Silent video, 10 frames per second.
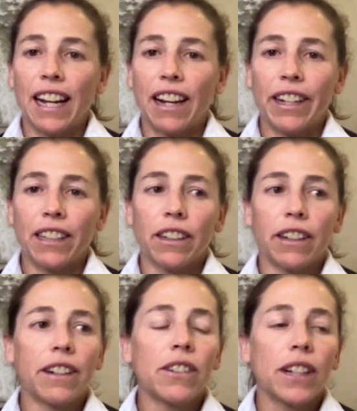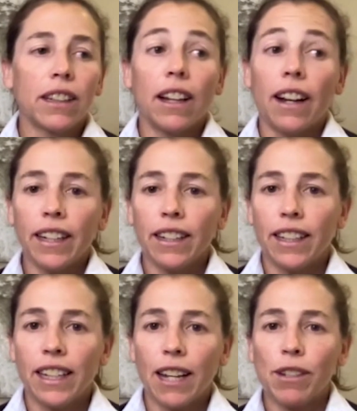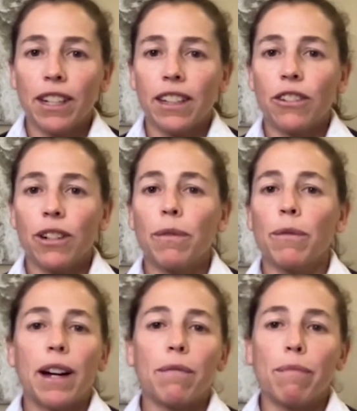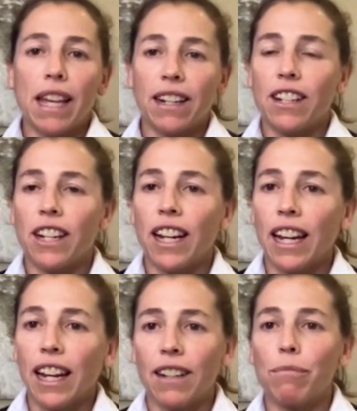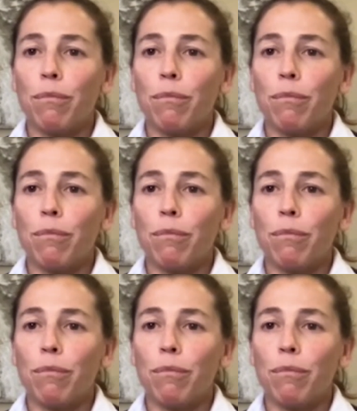I learned a lot on the Amazon trip about managing